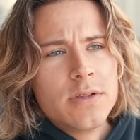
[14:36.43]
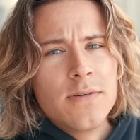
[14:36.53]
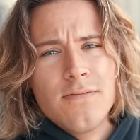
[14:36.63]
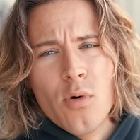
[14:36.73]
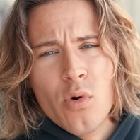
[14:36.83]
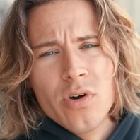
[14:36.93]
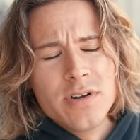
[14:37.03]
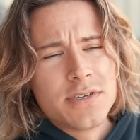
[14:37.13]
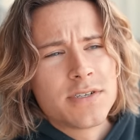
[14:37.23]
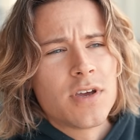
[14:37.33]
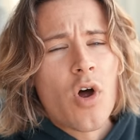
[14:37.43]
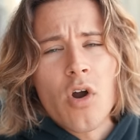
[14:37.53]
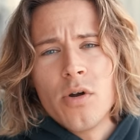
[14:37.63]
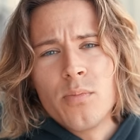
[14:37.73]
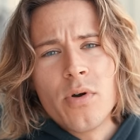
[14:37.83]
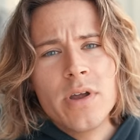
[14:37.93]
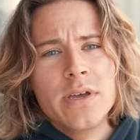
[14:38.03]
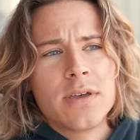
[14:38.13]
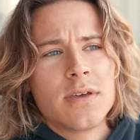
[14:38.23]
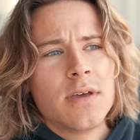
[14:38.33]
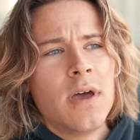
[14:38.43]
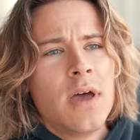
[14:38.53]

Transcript: divorce, heartbreak,